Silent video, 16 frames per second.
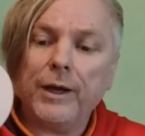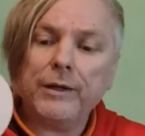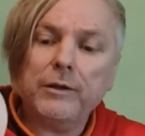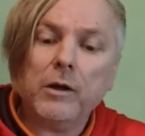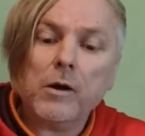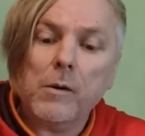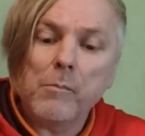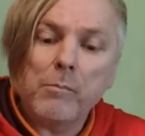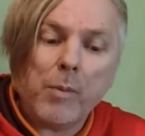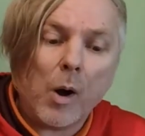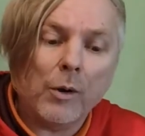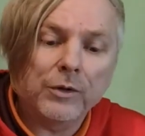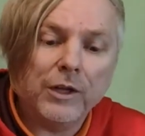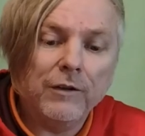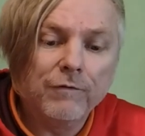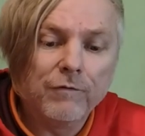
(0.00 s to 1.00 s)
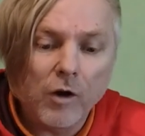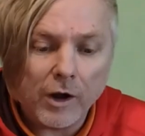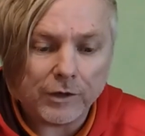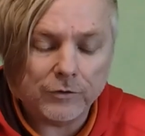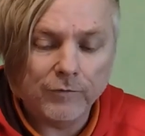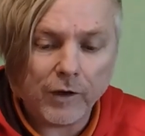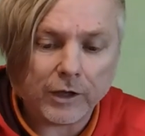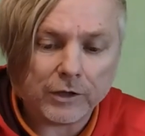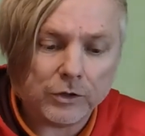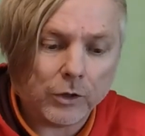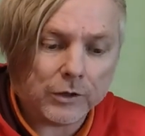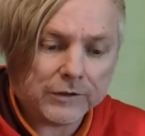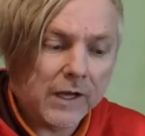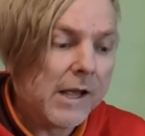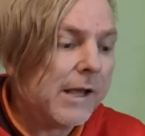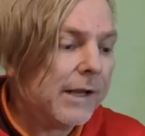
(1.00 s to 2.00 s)
make the compounding
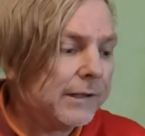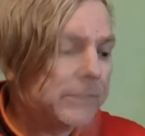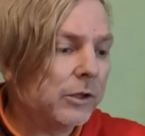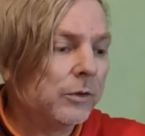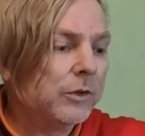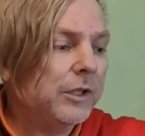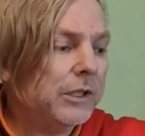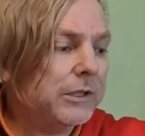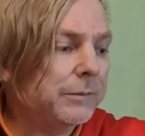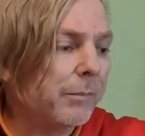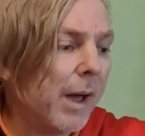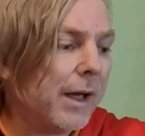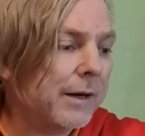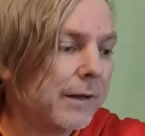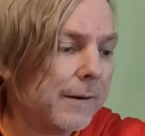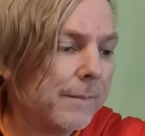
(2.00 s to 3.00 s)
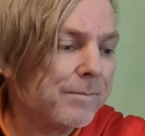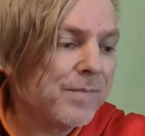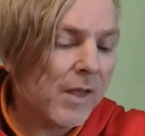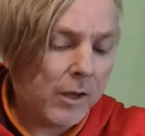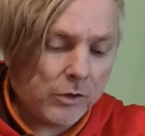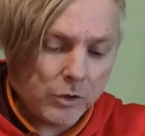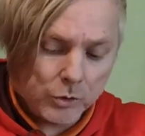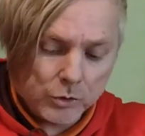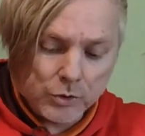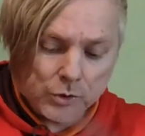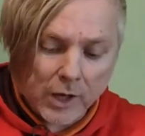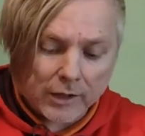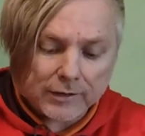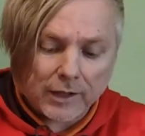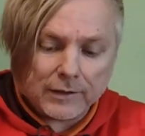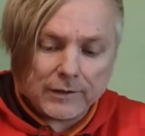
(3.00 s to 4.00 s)
vectors. So in this manner, you do
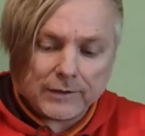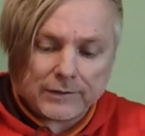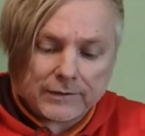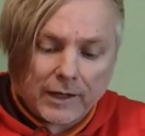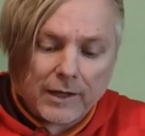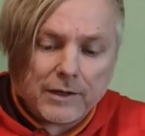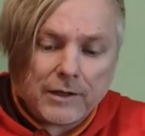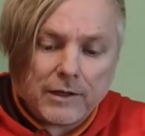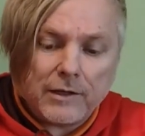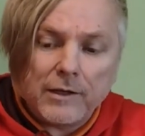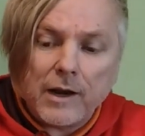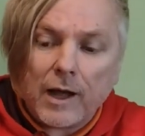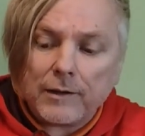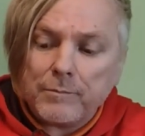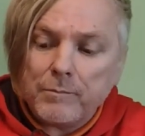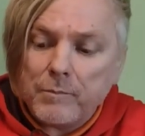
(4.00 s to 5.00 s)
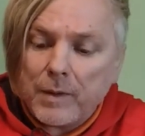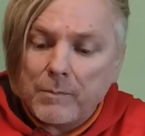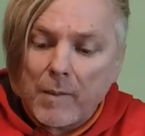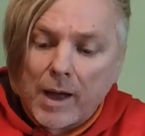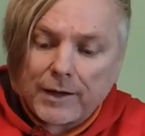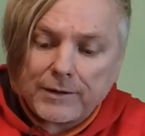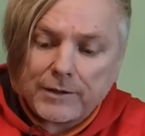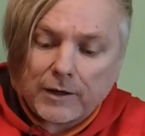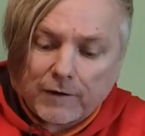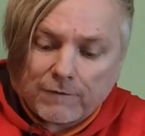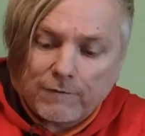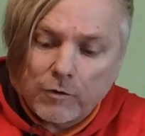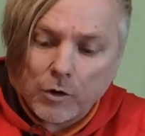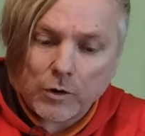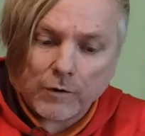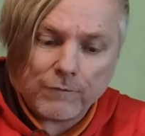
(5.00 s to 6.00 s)
not understand. It did not matter
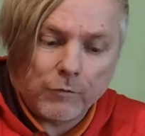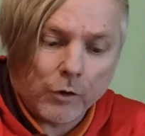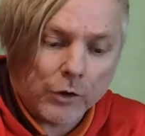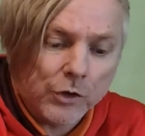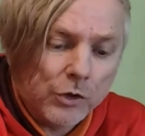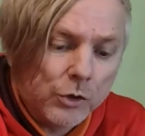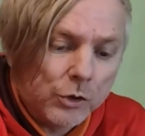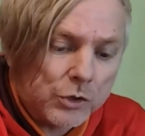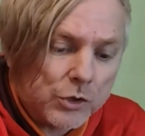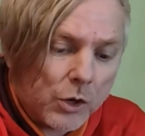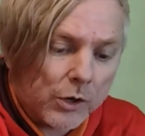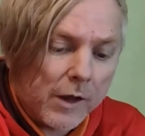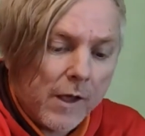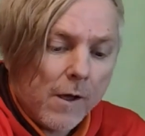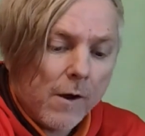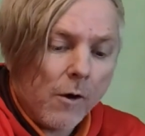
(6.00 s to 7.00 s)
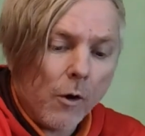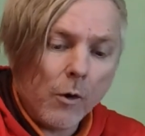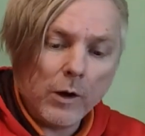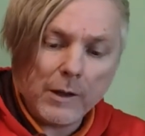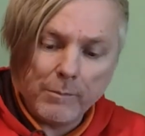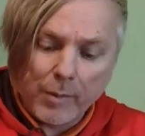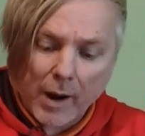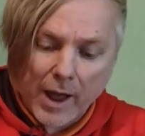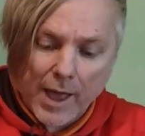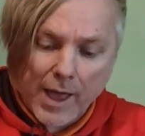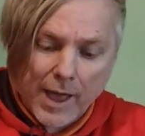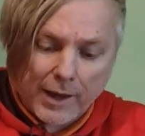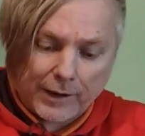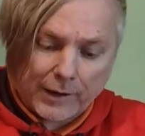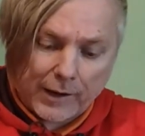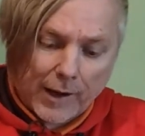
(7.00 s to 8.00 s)
for Newton only by
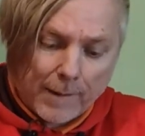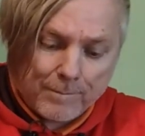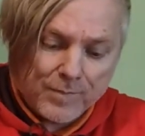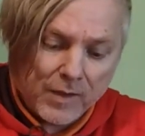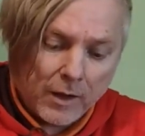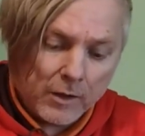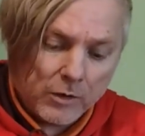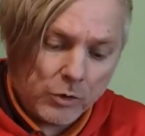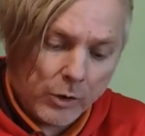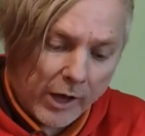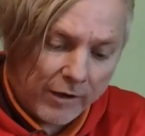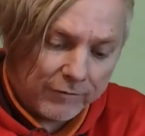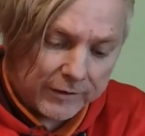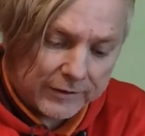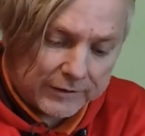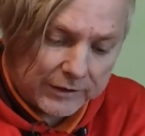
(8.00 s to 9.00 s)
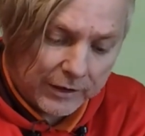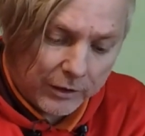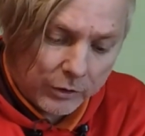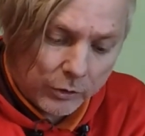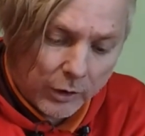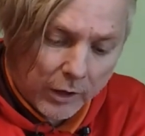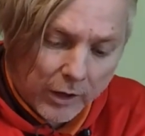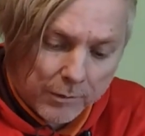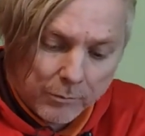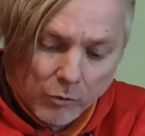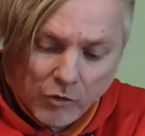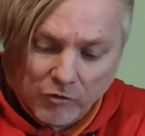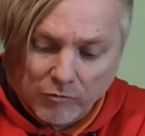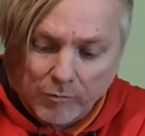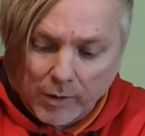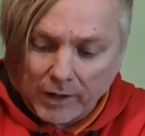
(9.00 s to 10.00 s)
area. You have a circular
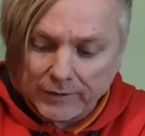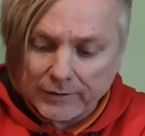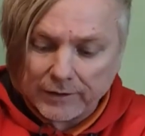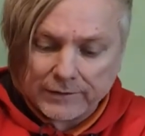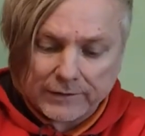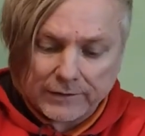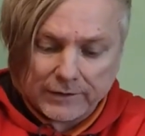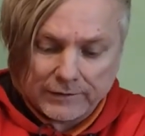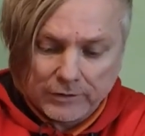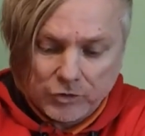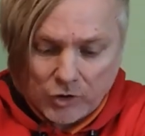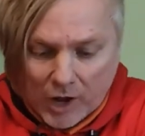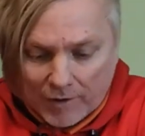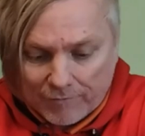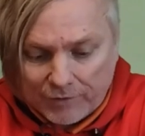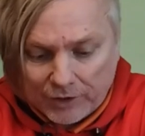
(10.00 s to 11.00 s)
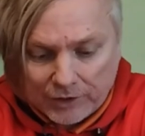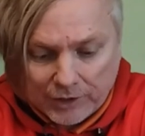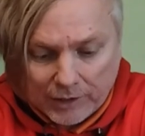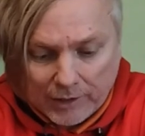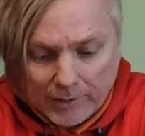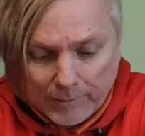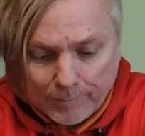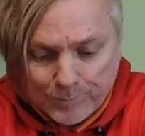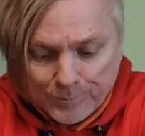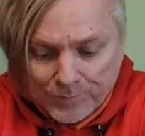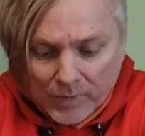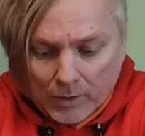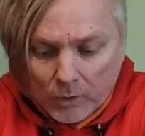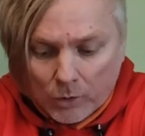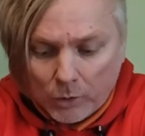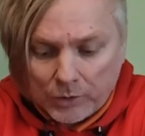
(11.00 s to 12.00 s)
movement. This is gravity,
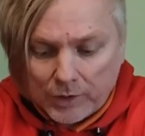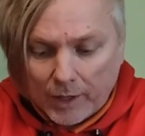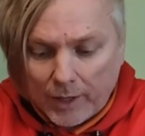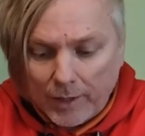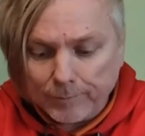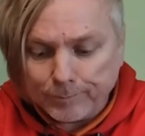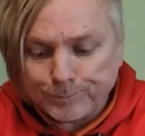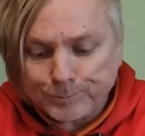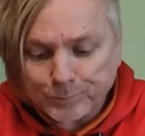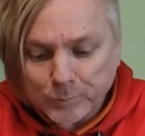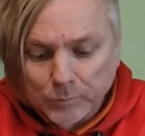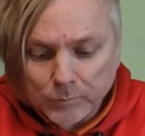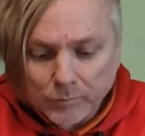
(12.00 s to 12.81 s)
okay,